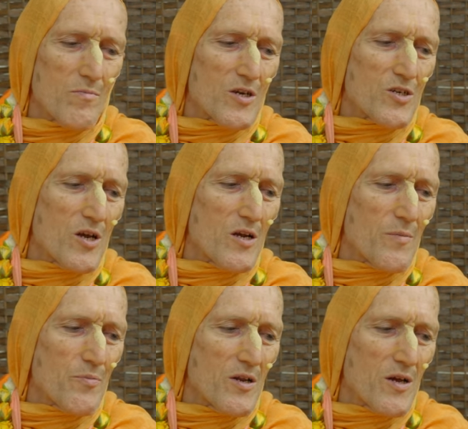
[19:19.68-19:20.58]

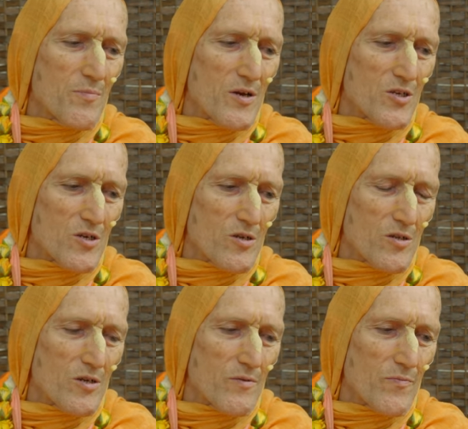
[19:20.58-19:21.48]
Pashanapina
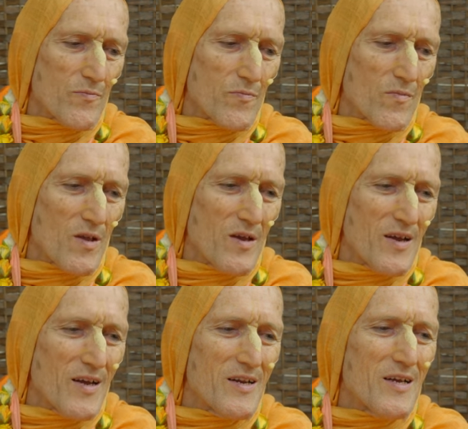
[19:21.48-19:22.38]
Pashati.
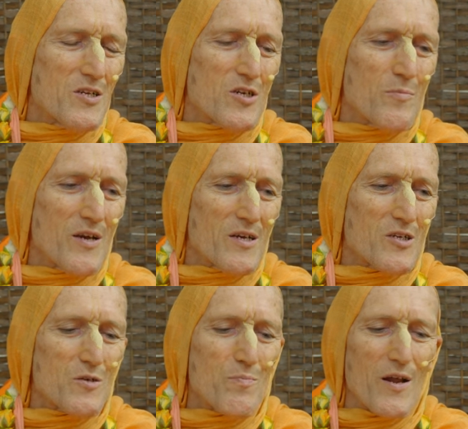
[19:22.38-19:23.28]
It needs to be
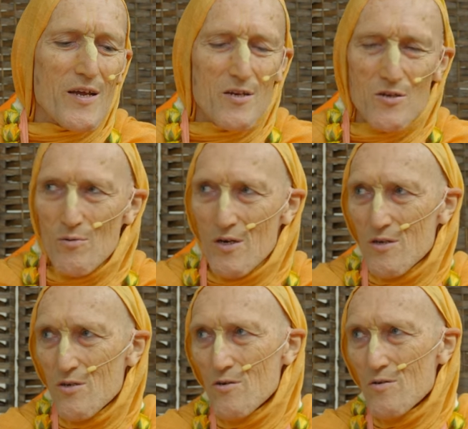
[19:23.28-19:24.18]
explained to
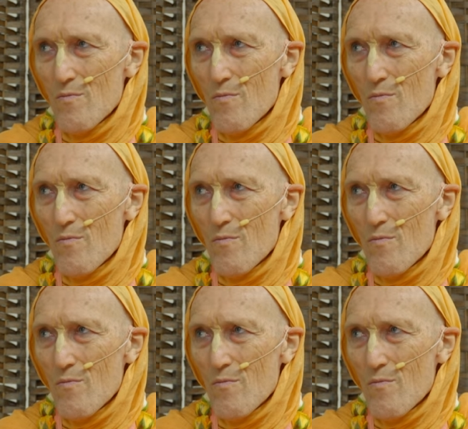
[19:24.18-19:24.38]
us.